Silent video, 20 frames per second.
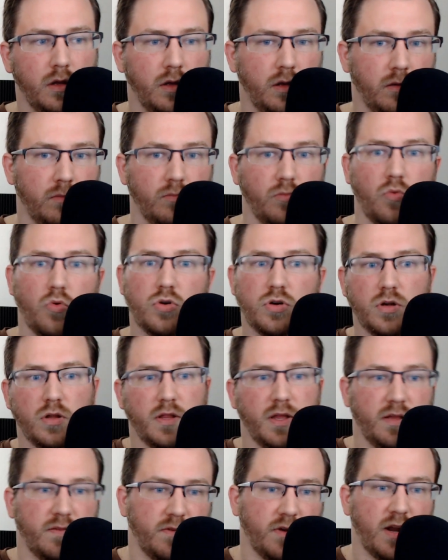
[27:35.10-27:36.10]
more
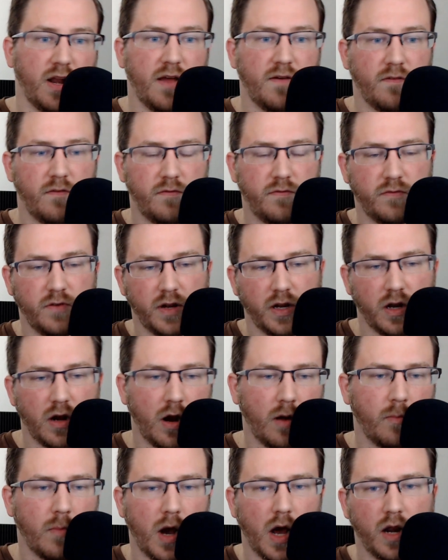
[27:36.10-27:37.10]
like they're gonna have a freaking
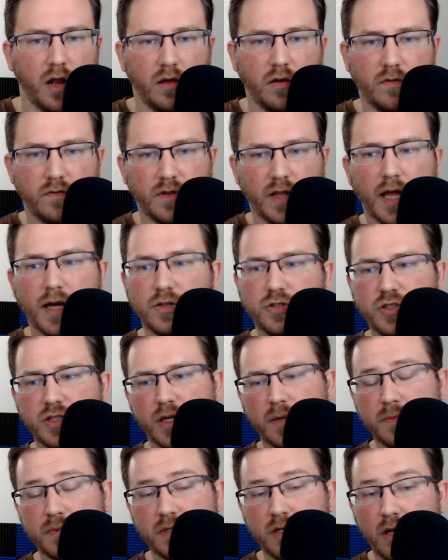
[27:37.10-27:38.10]
armada of cloud
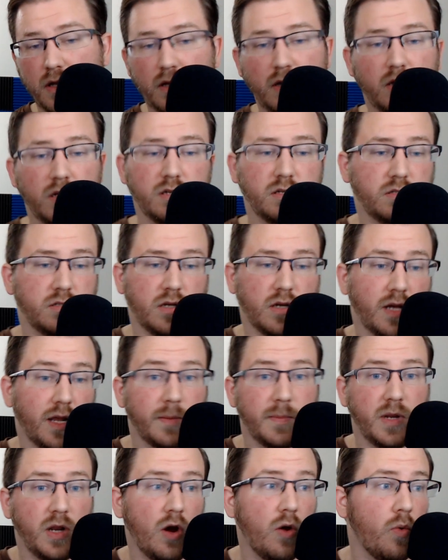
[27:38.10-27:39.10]
ships. There's not gonna be
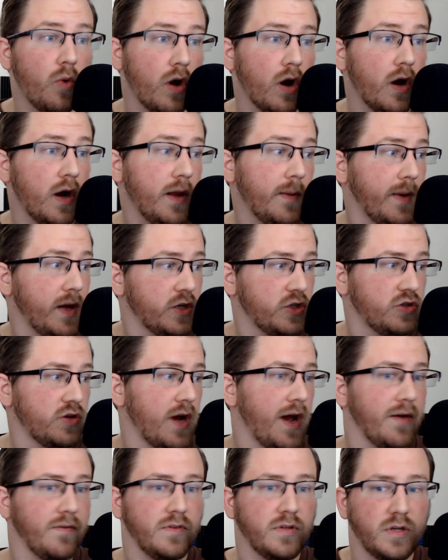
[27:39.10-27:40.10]
no worry about
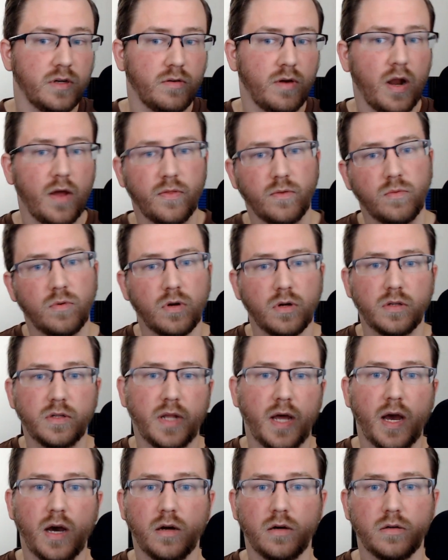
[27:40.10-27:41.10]
traveling around the world
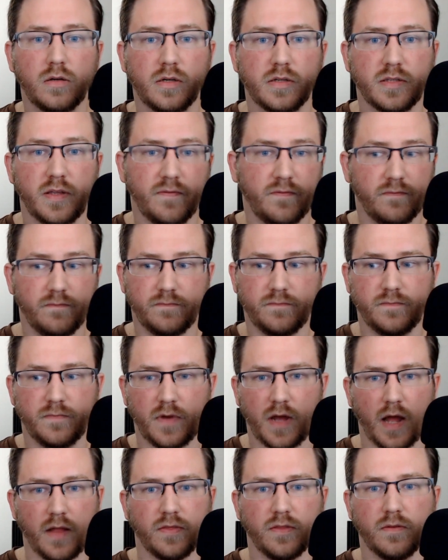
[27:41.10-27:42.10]
now because they
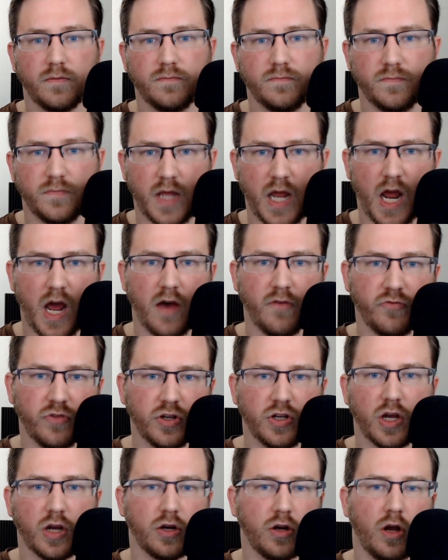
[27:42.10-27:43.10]
have the
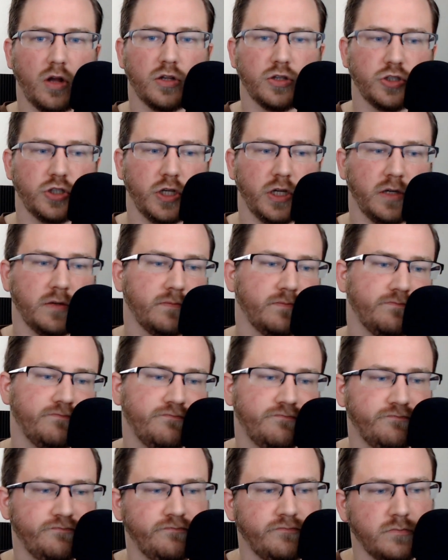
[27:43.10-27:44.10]
technology.
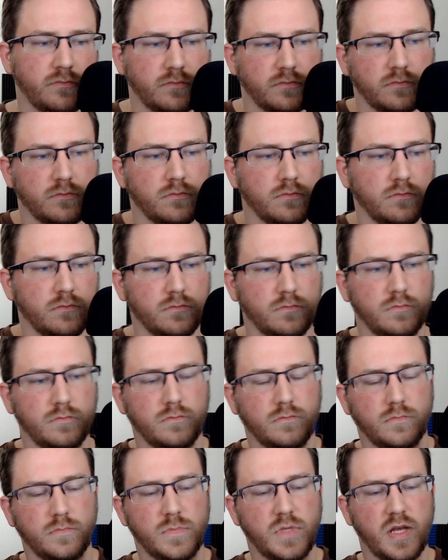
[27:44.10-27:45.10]

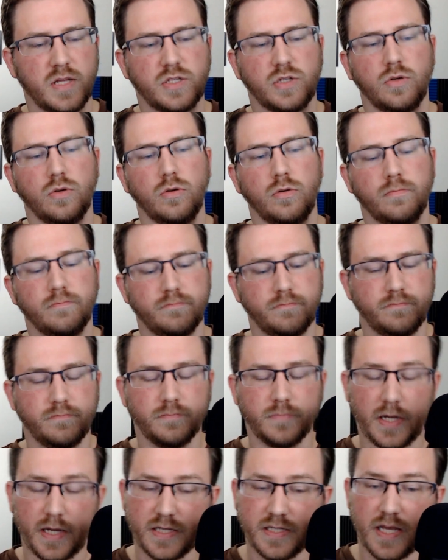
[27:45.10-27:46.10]
So that's cool.
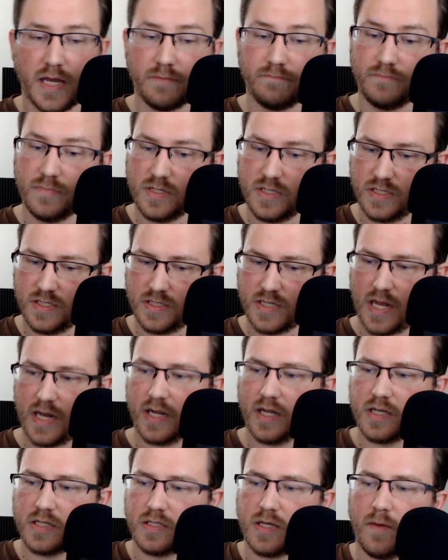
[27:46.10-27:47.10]
Like I said, setting
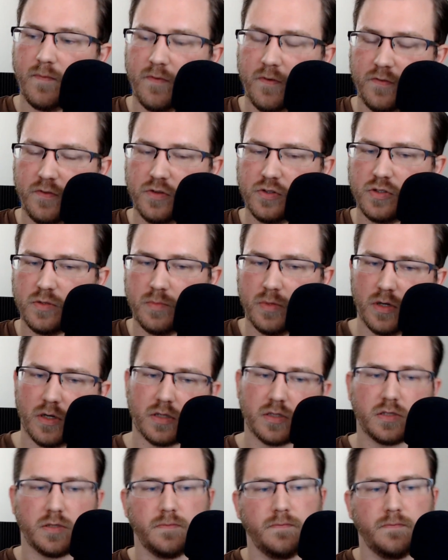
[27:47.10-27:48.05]
us up for future books.